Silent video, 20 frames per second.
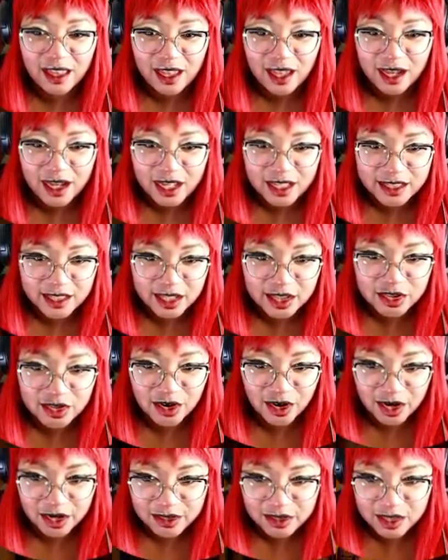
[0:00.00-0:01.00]
I guess he
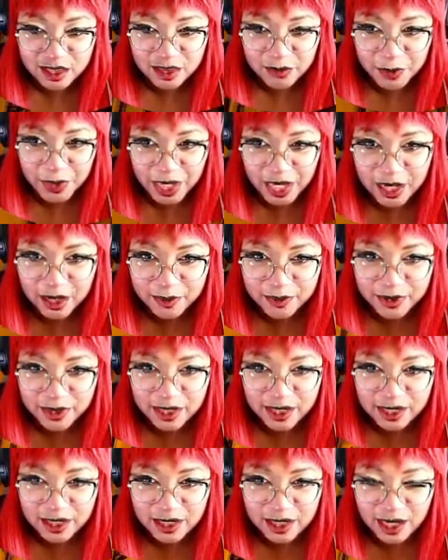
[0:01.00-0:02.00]
charged at the pipe
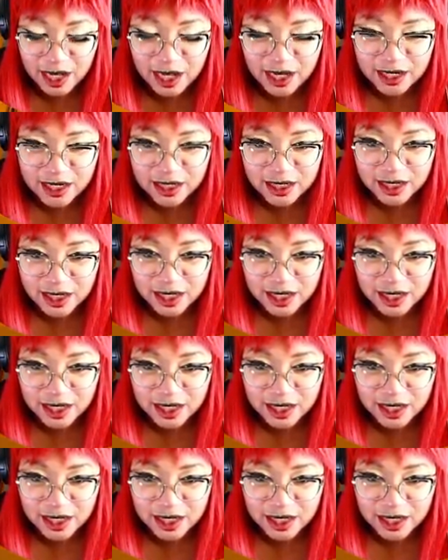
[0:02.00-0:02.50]
and I didn't